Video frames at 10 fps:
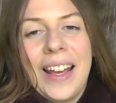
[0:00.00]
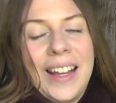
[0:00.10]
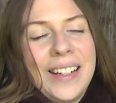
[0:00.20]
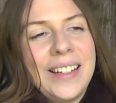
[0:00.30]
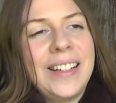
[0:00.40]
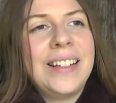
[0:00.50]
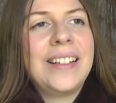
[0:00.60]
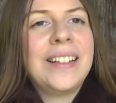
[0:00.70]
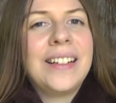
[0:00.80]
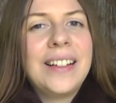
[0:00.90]
and
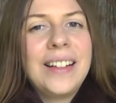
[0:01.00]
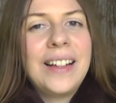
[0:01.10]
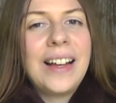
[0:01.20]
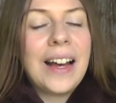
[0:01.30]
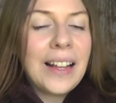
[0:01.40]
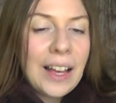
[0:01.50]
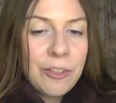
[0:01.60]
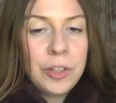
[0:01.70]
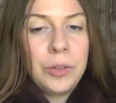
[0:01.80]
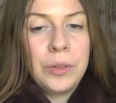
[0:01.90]
I'll
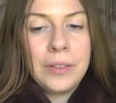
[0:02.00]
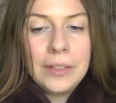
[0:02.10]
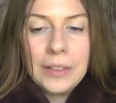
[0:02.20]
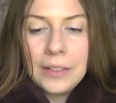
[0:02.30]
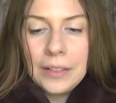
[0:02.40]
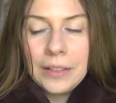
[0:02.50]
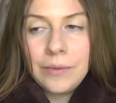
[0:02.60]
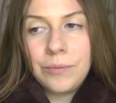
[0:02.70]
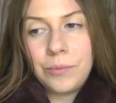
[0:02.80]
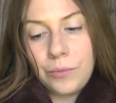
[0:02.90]
have to
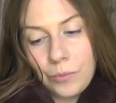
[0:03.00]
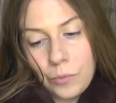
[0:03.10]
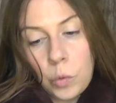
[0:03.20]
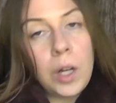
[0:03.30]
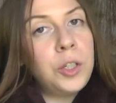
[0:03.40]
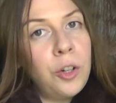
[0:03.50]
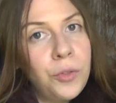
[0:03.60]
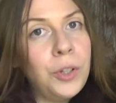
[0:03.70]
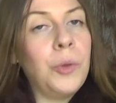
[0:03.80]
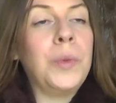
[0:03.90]
watch
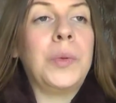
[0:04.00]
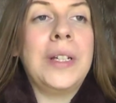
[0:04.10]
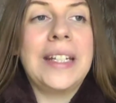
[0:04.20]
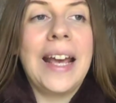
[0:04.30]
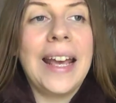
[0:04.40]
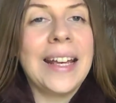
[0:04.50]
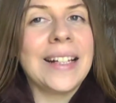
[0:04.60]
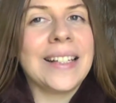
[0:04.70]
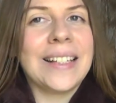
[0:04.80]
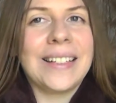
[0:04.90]
over you in between
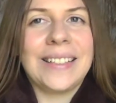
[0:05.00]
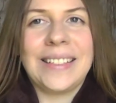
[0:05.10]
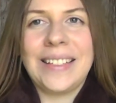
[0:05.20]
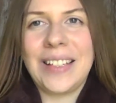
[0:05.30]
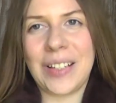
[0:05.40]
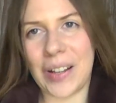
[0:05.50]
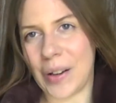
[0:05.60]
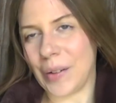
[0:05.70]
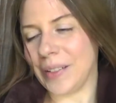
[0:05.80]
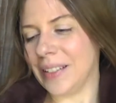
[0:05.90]
takes.
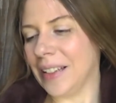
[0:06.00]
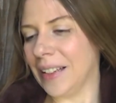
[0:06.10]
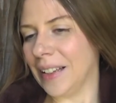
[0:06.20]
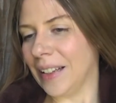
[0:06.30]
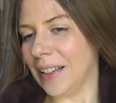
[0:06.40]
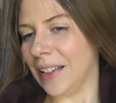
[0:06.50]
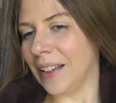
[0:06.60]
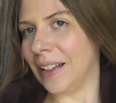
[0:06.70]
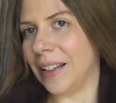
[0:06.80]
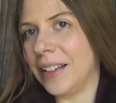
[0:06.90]
So,
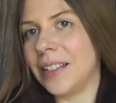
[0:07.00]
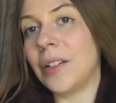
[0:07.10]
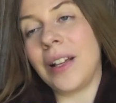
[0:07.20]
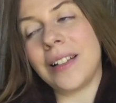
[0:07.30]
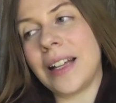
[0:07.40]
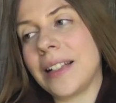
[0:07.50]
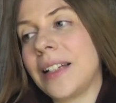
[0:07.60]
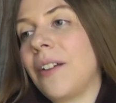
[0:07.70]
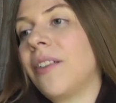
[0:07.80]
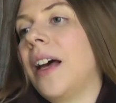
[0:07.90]
so yes, that's
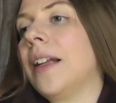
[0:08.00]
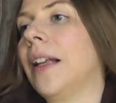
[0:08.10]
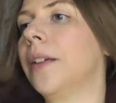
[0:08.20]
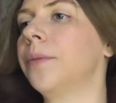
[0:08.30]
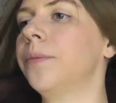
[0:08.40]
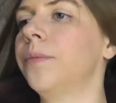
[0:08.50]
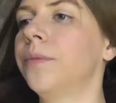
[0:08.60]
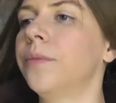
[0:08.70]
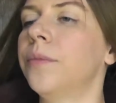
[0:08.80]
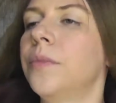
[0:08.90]
enough cuddling.
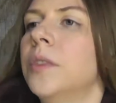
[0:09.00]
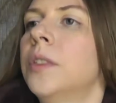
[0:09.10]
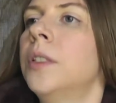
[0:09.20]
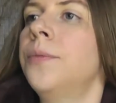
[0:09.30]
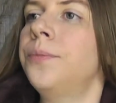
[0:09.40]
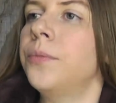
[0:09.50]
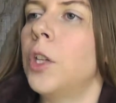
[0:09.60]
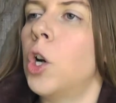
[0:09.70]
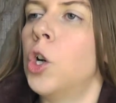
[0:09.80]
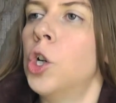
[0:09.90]
Mm,
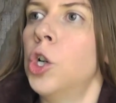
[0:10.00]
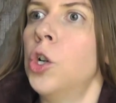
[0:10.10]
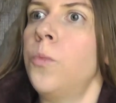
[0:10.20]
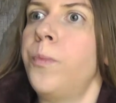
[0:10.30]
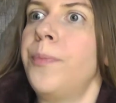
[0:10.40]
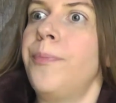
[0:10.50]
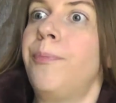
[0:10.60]
nope.